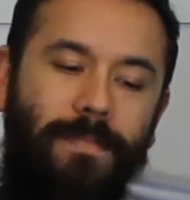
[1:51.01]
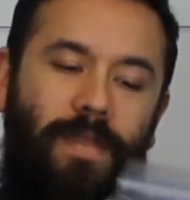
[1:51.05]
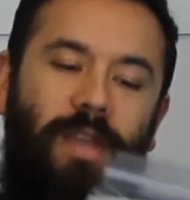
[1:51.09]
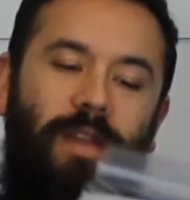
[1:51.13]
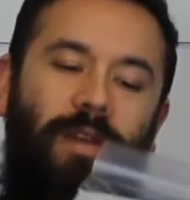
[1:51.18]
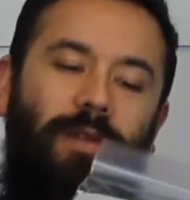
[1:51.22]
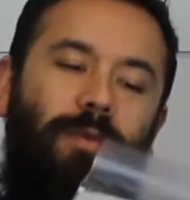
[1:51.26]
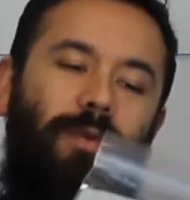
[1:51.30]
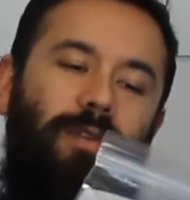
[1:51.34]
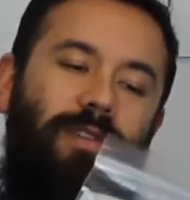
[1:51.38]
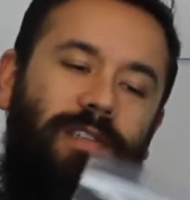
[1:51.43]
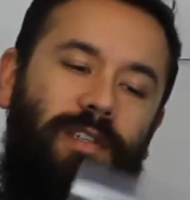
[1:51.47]

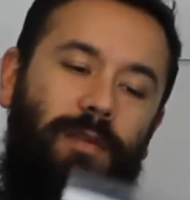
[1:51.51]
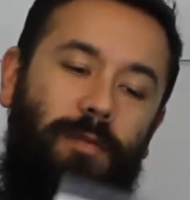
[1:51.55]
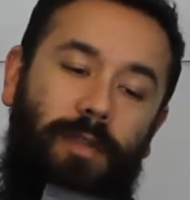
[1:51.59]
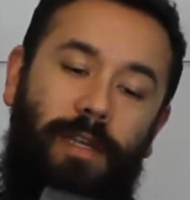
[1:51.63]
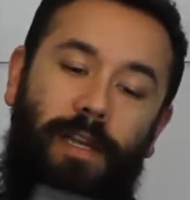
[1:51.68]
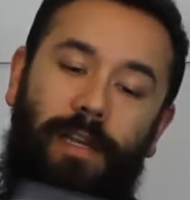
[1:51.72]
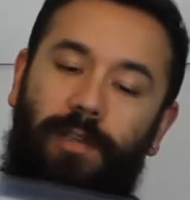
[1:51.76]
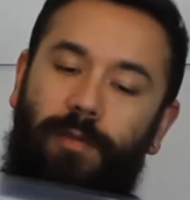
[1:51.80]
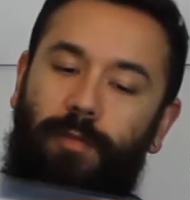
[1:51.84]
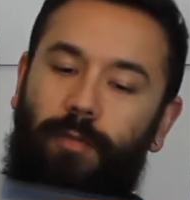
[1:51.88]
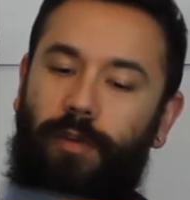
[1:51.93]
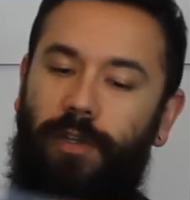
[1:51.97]
Yeah, we'll see, but
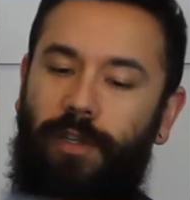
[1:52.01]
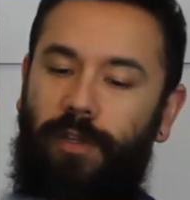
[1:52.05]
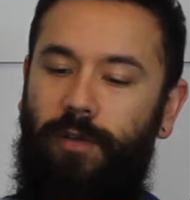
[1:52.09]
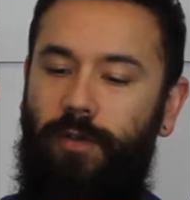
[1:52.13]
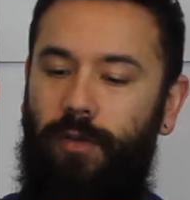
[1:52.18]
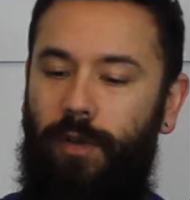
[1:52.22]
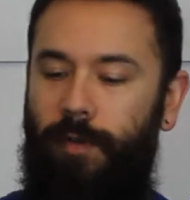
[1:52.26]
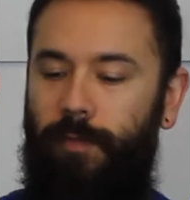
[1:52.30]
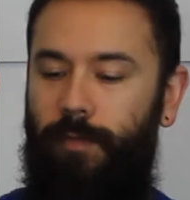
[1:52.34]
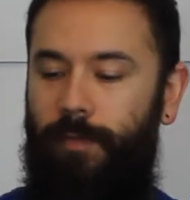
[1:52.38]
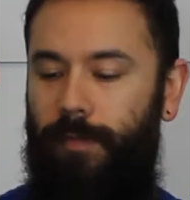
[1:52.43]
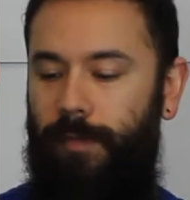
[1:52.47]
that is pretty
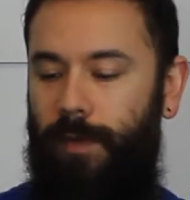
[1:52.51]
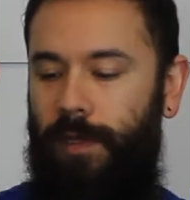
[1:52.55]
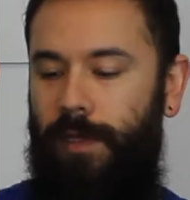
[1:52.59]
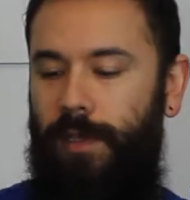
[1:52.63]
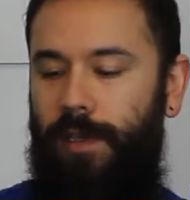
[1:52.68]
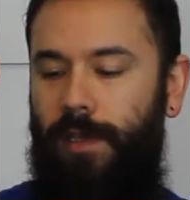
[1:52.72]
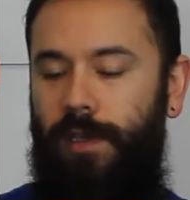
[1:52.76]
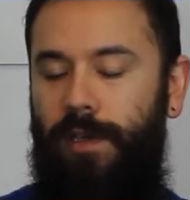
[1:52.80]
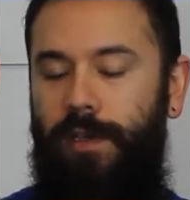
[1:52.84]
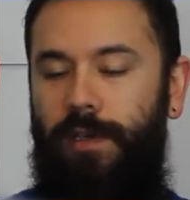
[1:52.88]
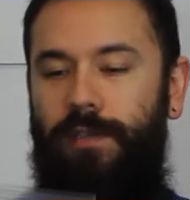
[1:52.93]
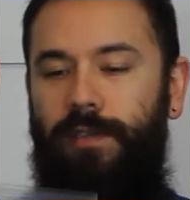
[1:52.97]
cool.
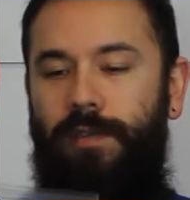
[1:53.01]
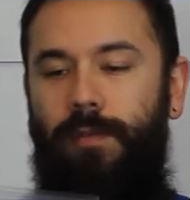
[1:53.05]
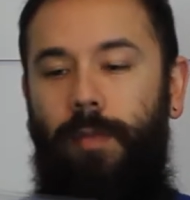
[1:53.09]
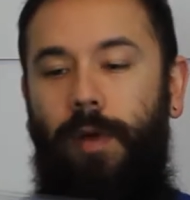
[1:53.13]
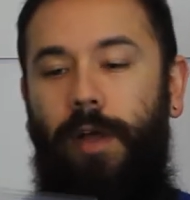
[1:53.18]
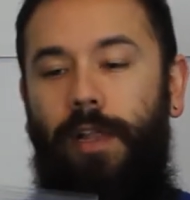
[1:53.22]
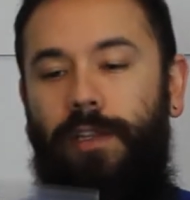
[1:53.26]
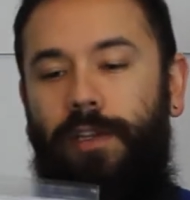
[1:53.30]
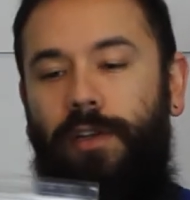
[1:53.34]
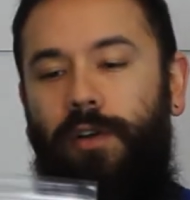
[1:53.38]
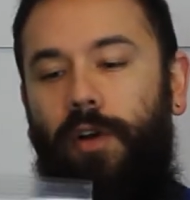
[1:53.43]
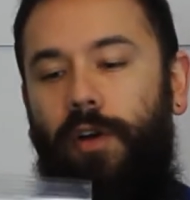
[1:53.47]
Some
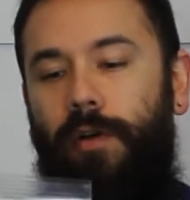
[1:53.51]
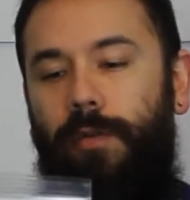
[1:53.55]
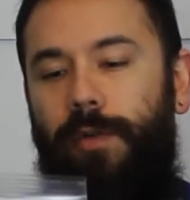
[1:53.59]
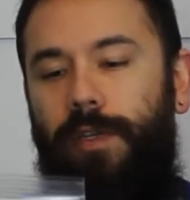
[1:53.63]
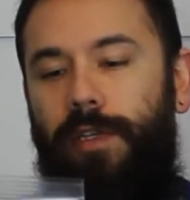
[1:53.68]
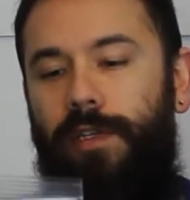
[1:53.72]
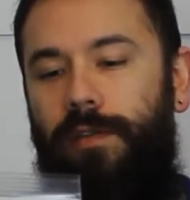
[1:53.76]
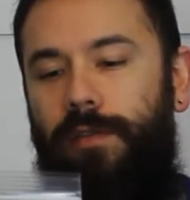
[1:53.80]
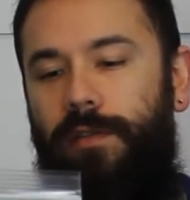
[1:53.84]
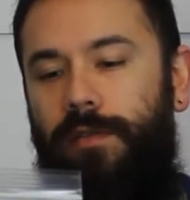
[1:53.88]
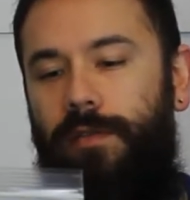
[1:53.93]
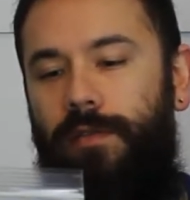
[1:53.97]

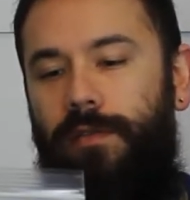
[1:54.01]
polycarbonate